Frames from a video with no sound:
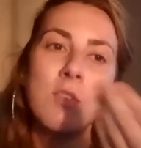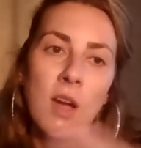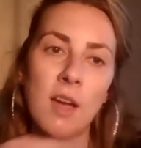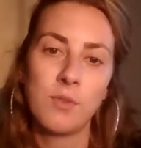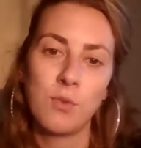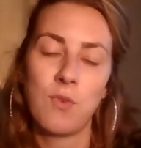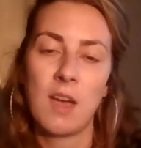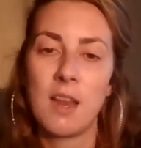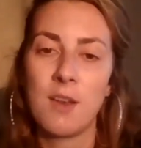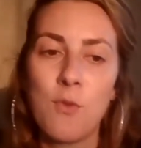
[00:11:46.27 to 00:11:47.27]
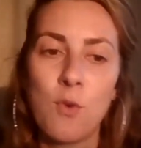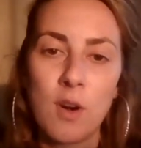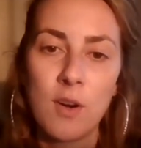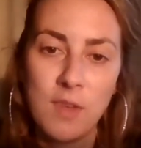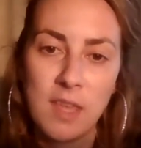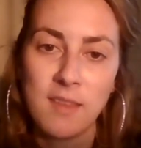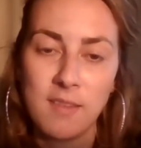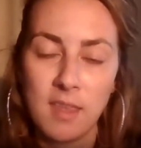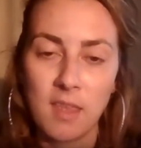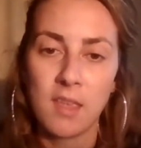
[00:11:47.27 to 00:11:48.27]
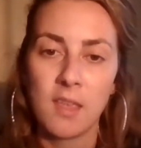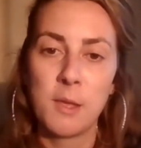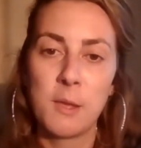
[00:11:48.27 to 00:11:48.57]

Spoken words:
you have to file for VAT.